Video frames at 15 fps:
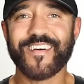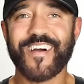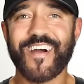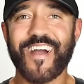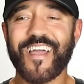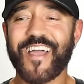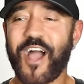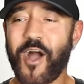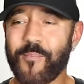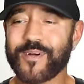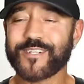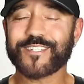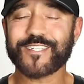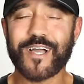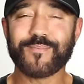All right, how
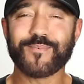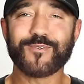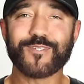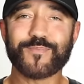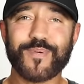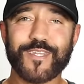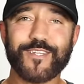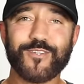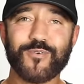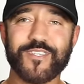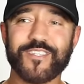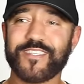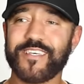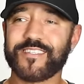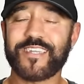much time are we spending doing
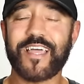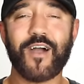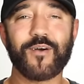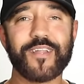these things now?